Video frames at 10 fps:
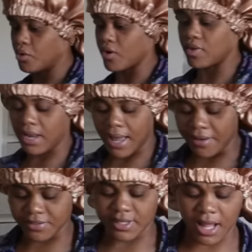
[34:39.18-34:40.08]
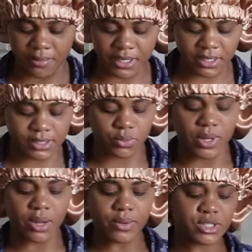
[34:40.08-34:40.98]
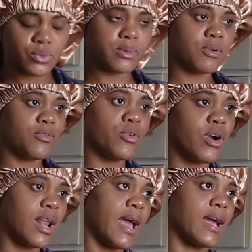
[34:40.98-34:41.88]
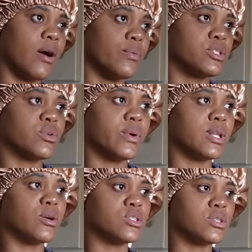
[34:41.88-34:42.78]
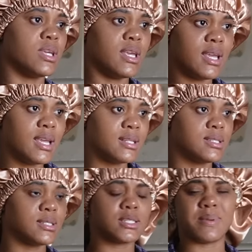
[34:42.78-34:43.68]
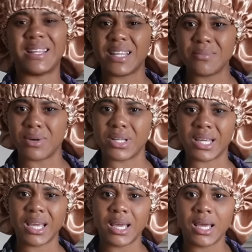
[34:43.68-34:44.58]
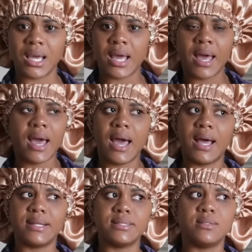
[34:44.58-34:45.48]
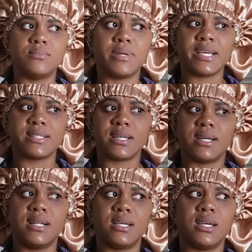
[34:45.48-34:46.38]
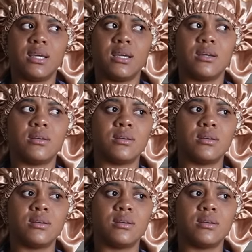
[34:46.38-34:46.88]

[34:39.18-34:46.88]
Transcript: more of a lifestyle because what I was doing before like I was going out to eat spending money and basically